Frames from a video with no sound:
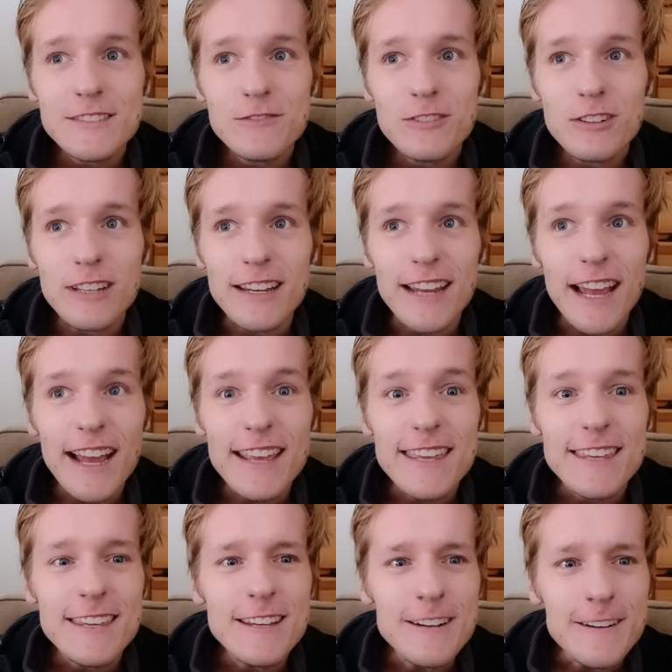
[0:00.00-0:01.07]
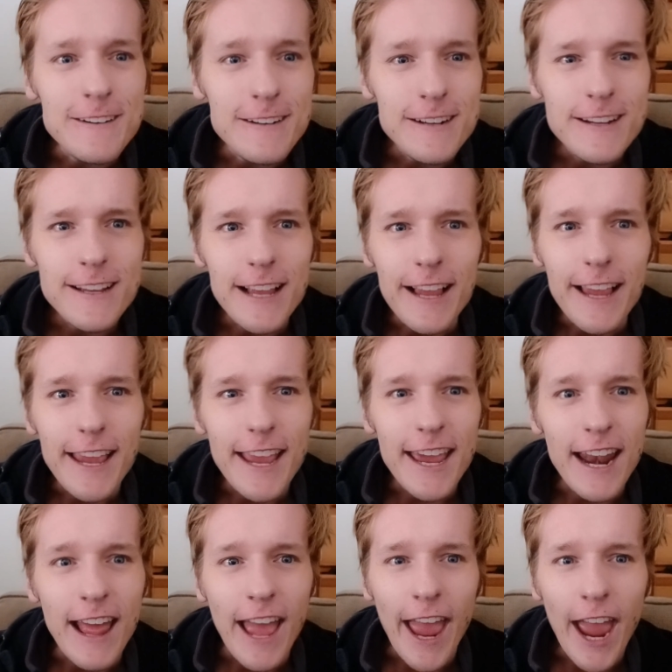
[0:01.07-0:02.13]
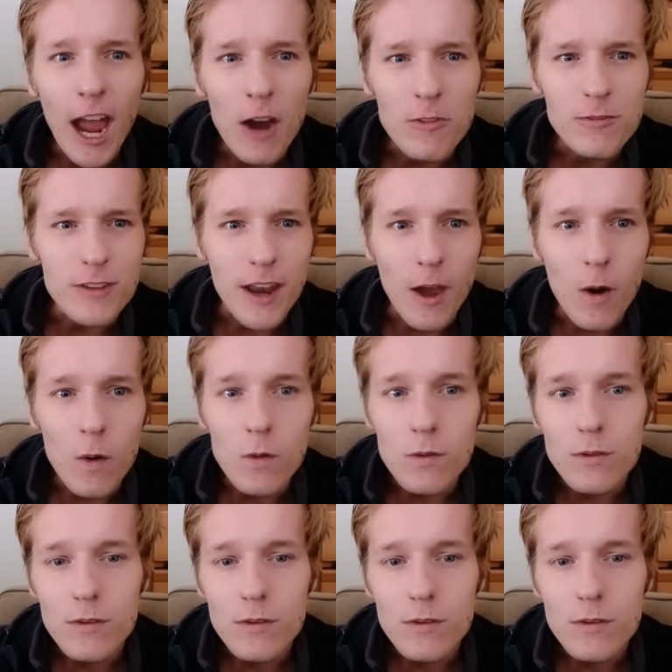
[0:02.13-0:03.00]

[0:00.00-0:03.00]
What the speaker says: like a year and a half now